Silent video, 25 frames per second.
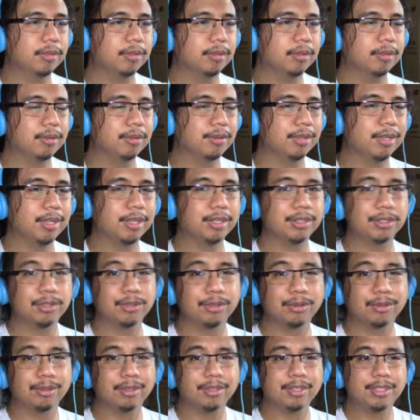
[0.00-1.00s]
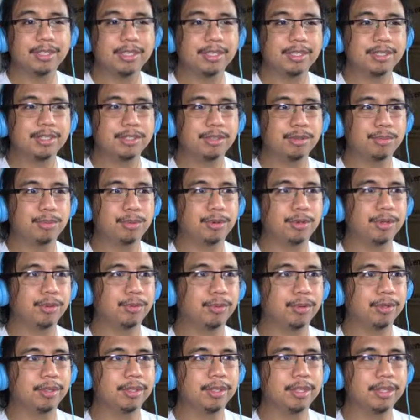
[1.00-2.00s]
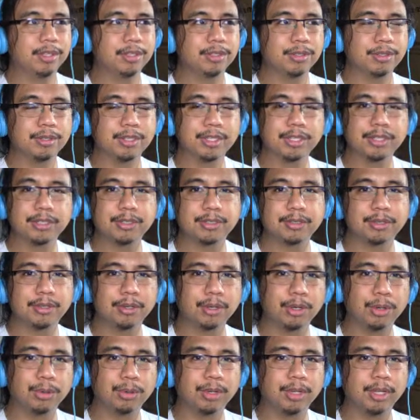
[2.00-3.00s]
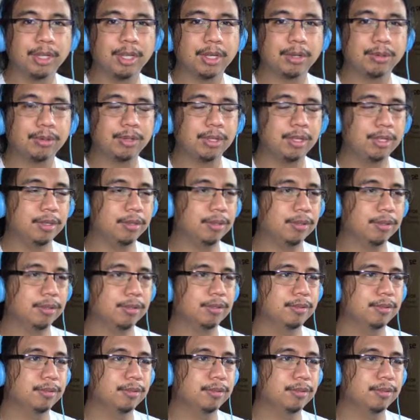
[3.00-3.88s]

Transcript: Okay, so this is the point where things are just going downhill.